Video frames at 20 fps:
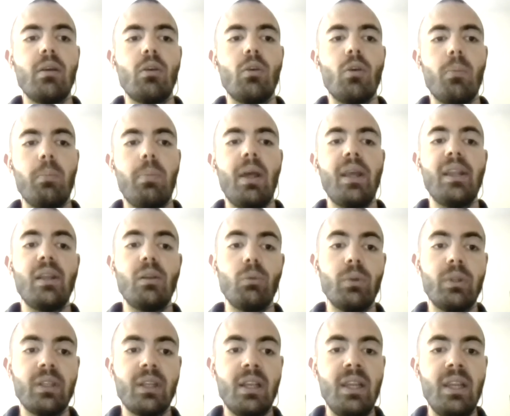compliant
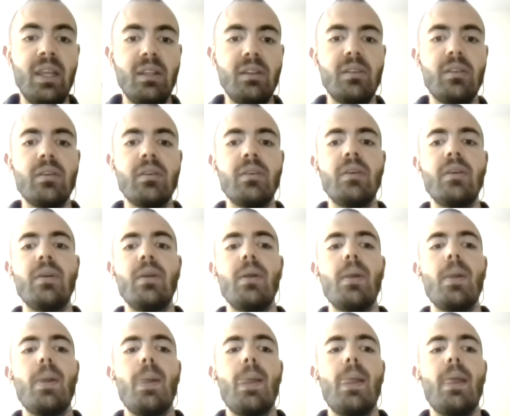with Clean.
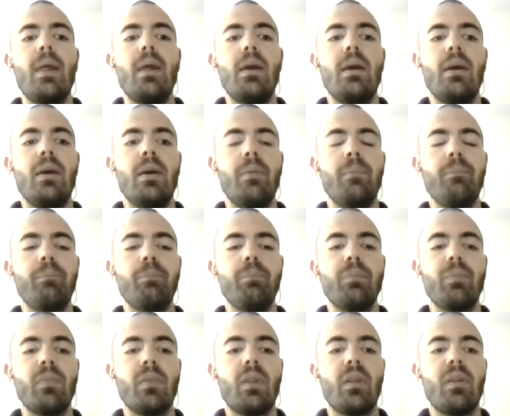
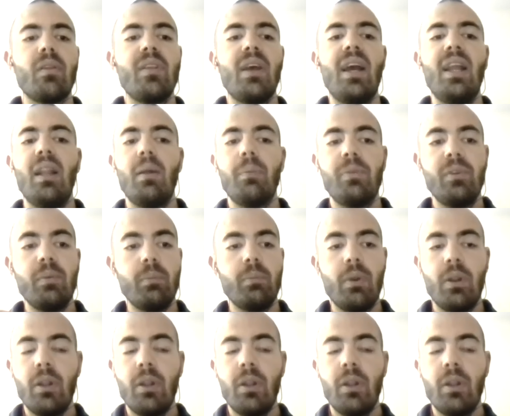Scilabs in